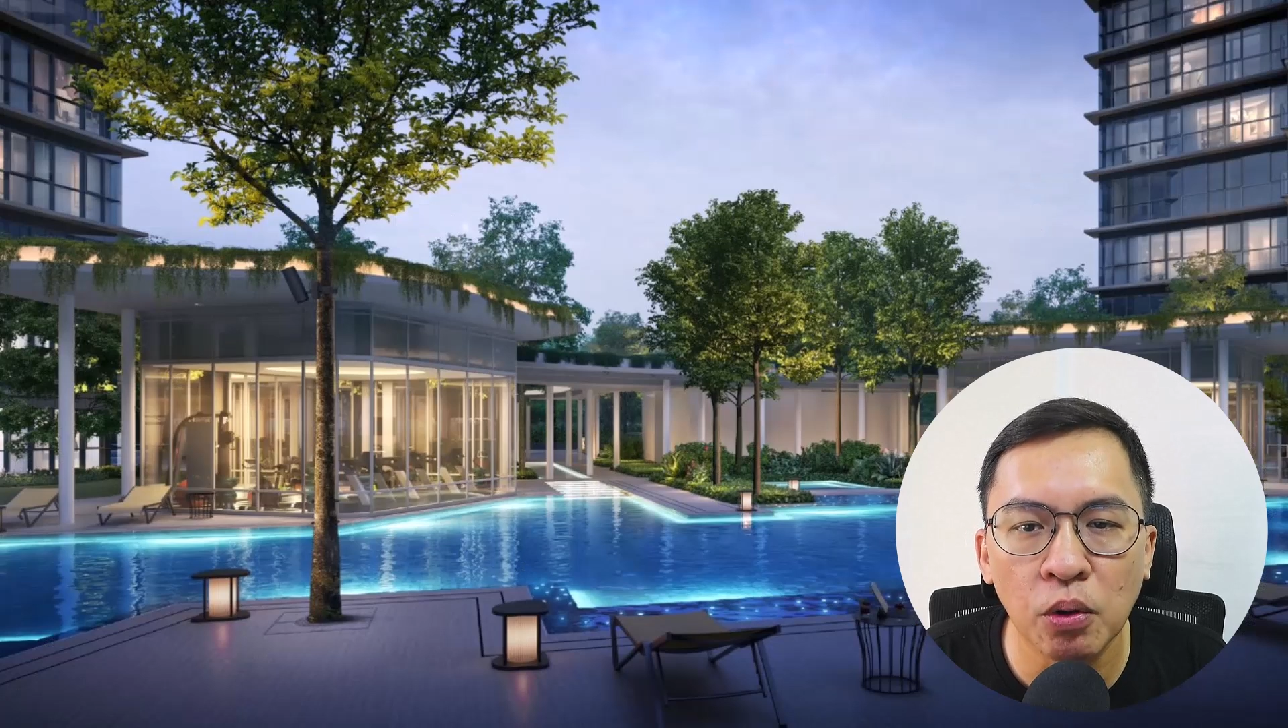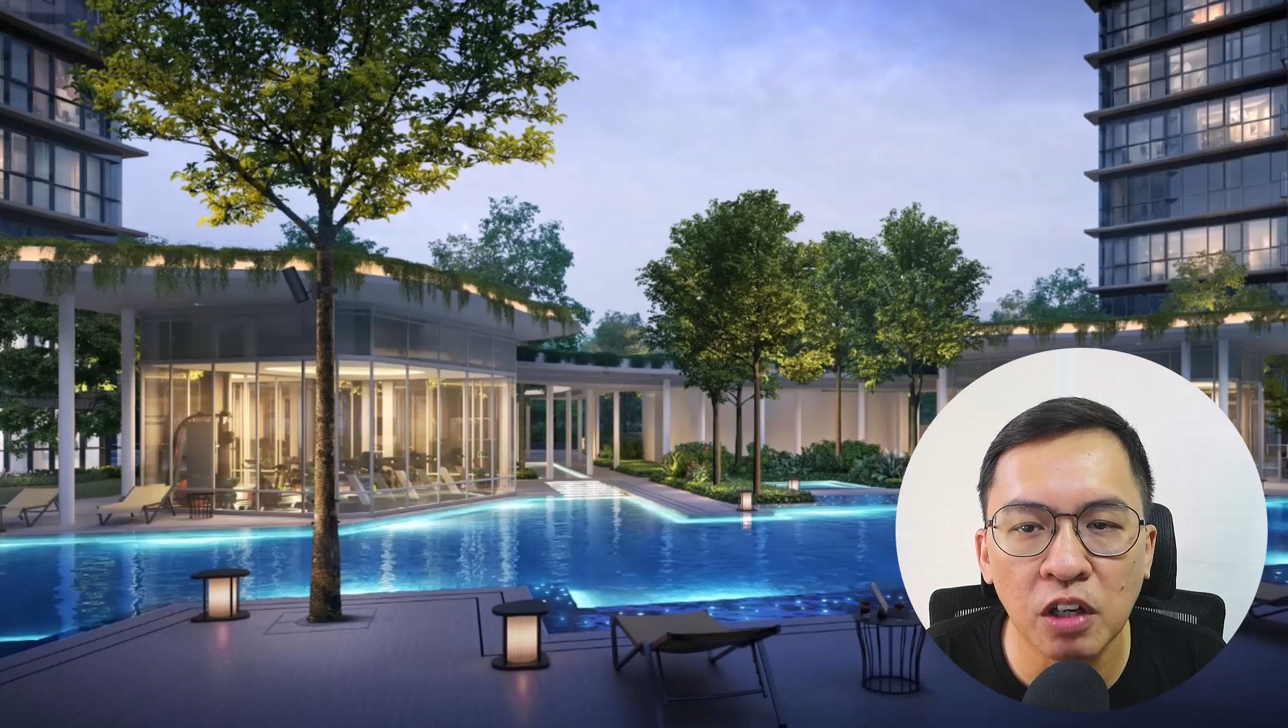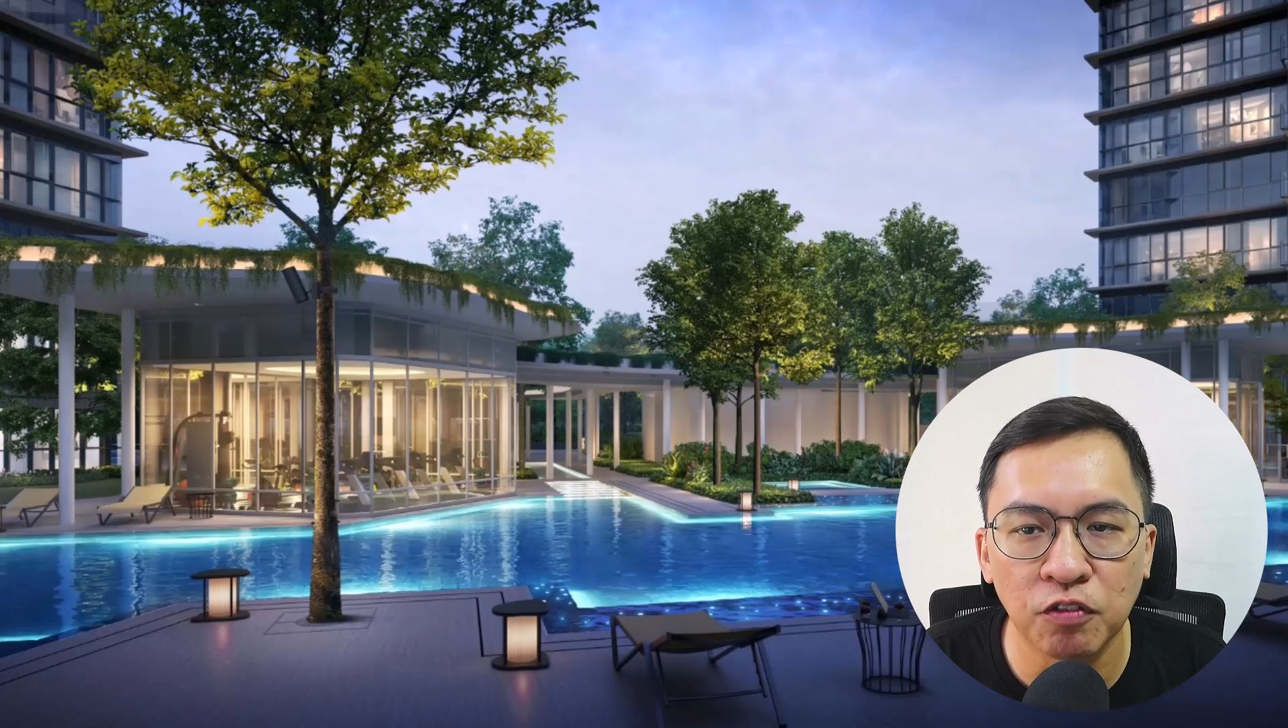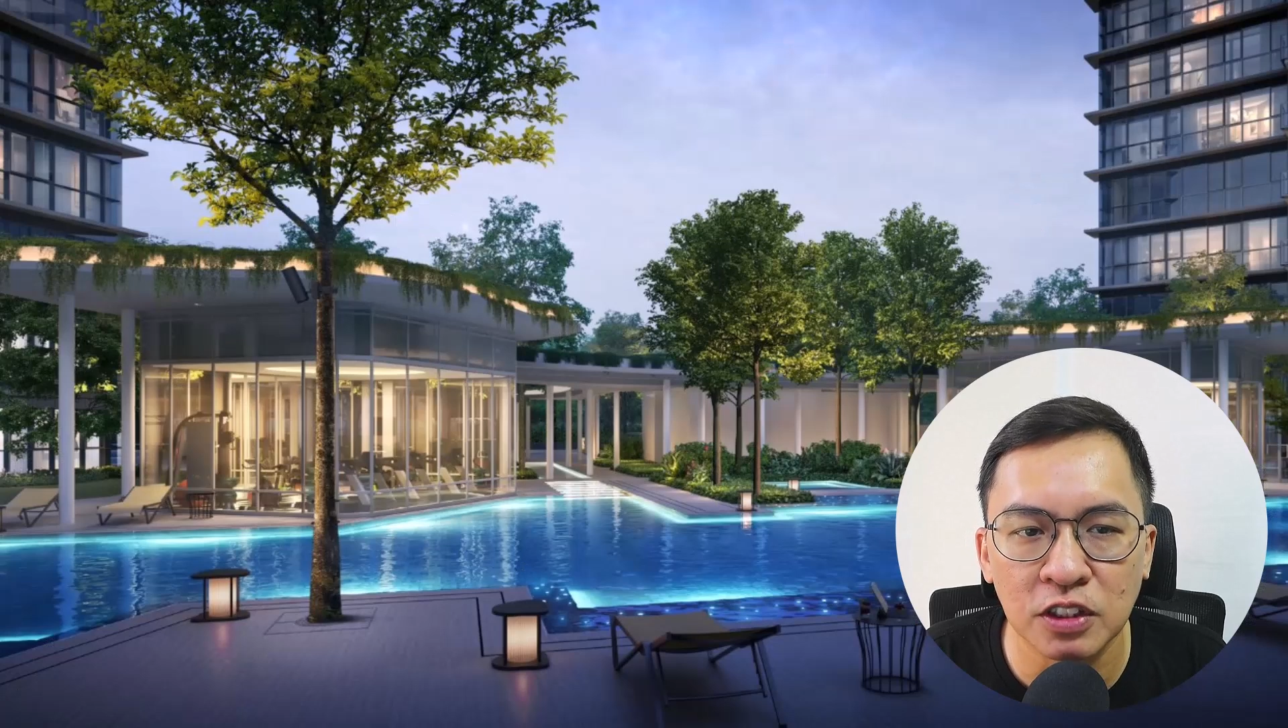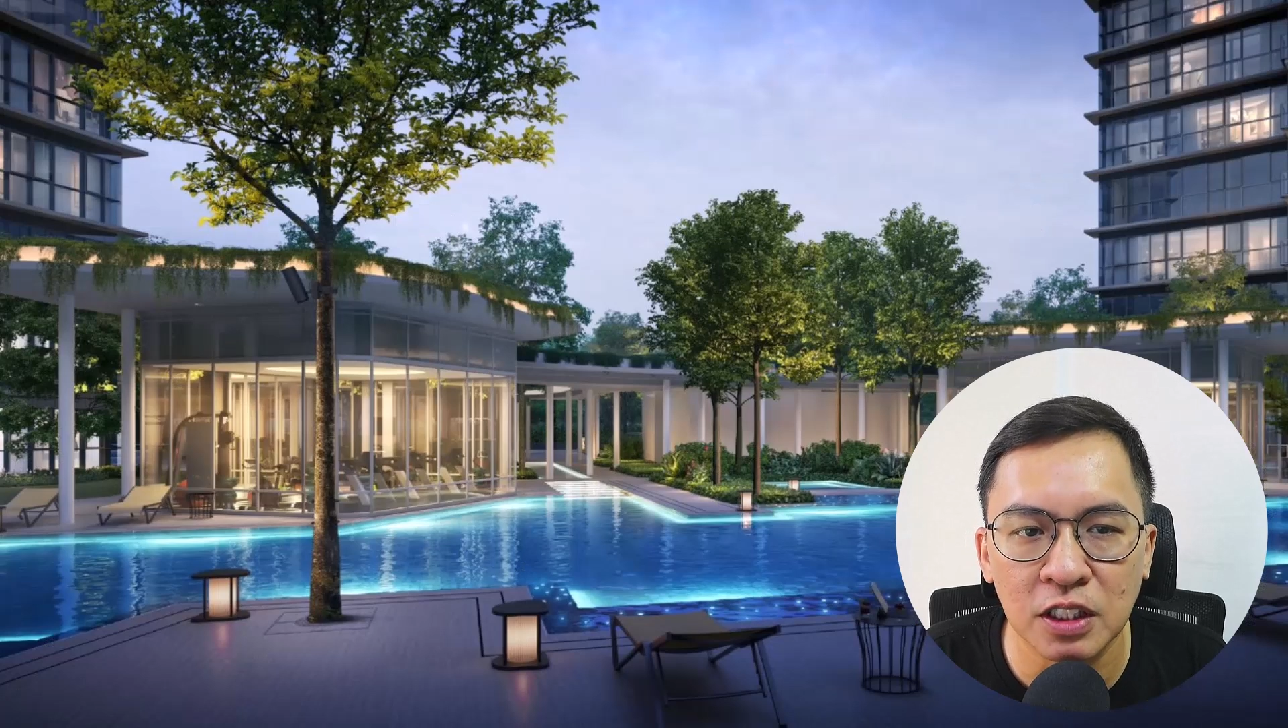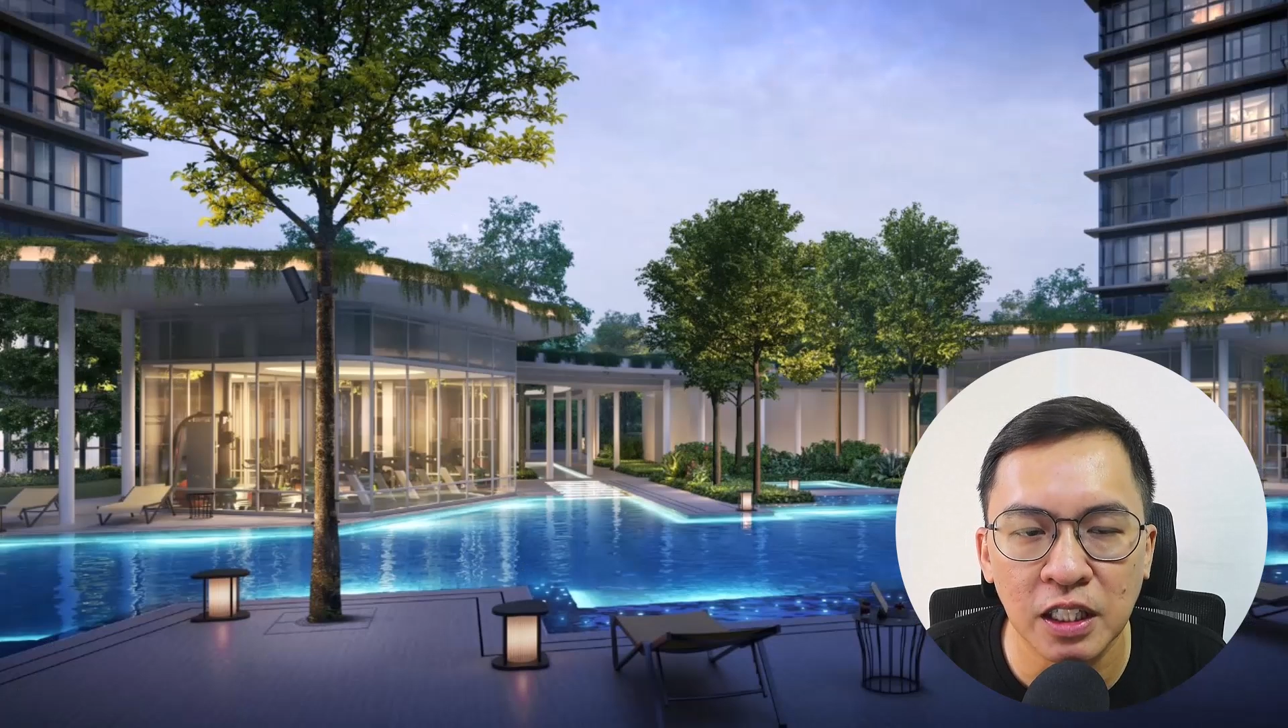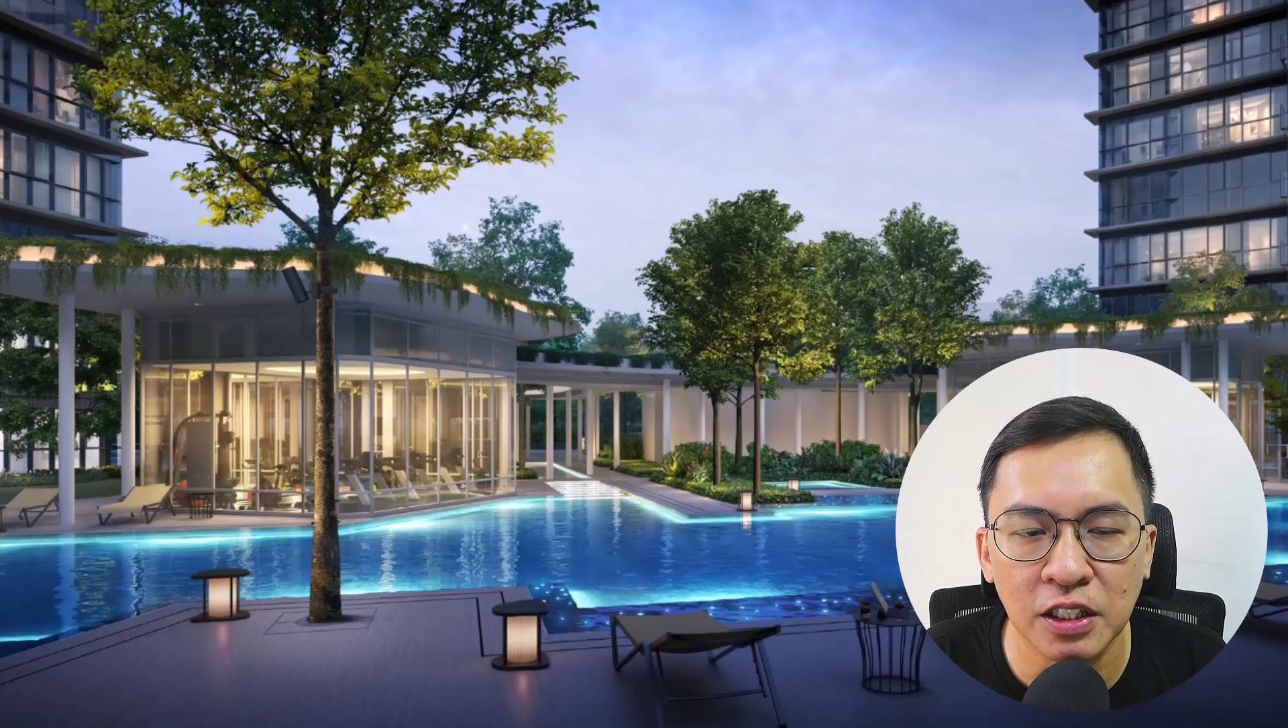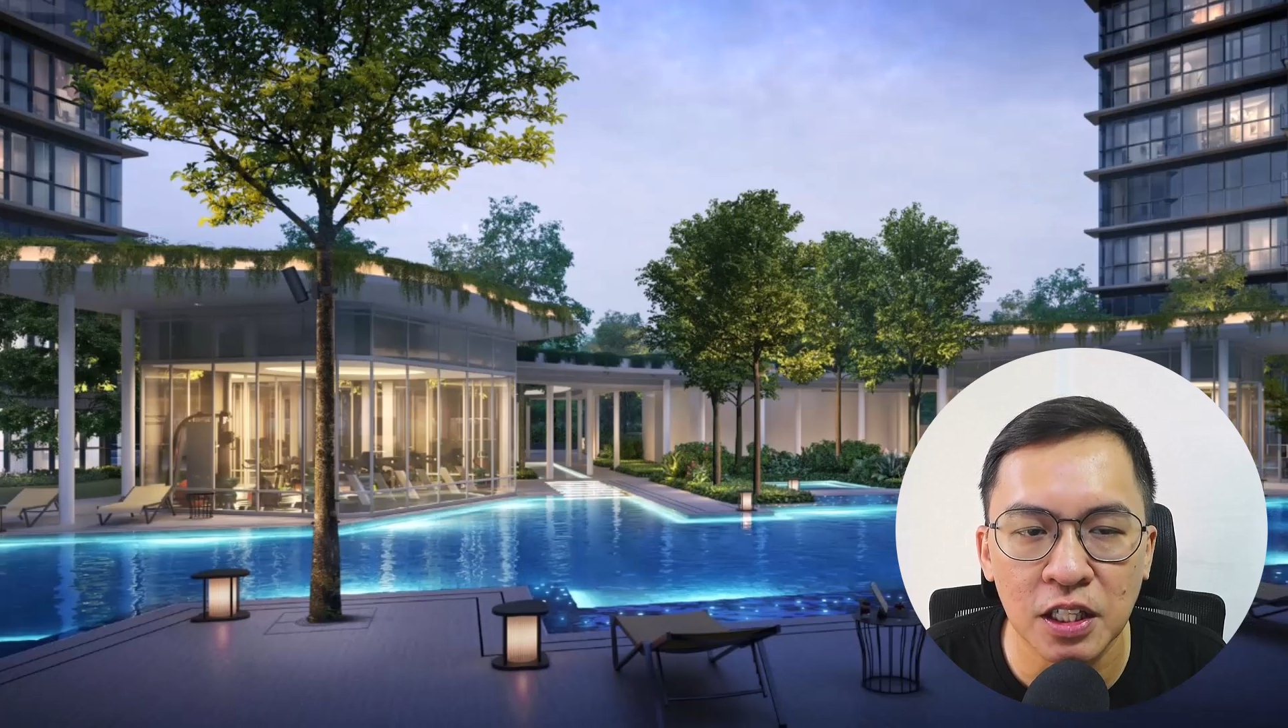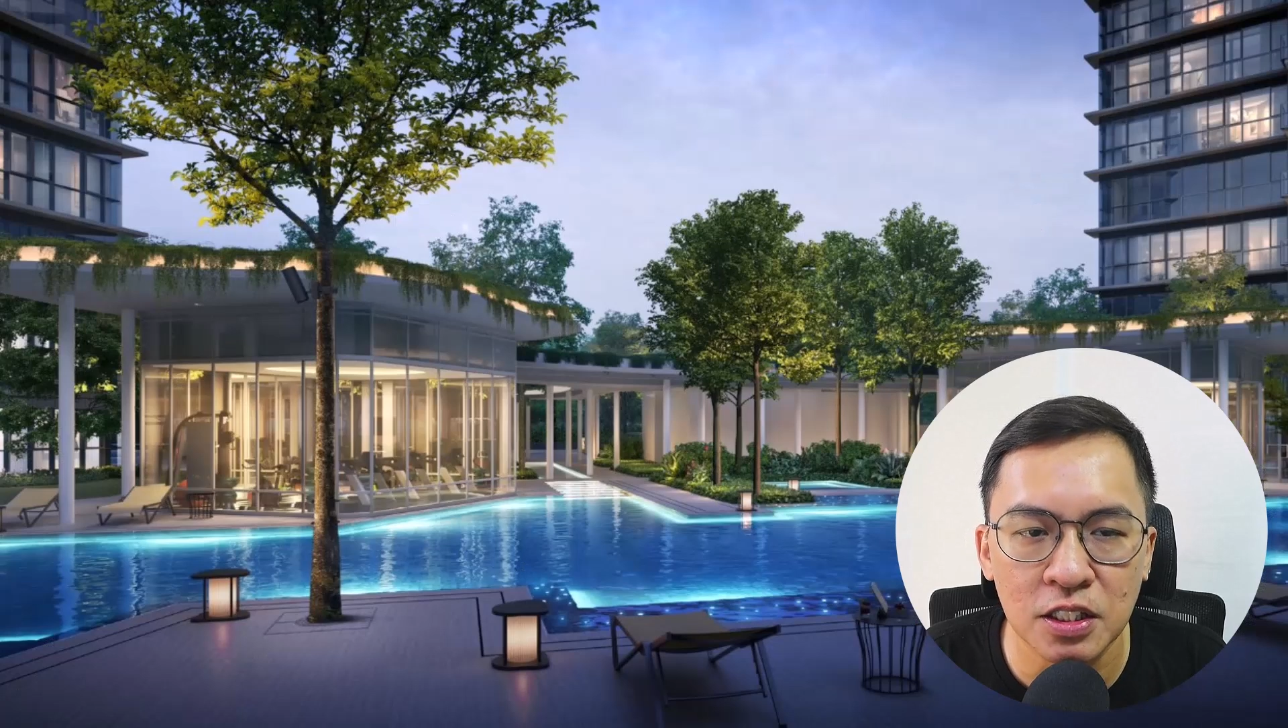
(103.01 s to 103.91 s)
facilities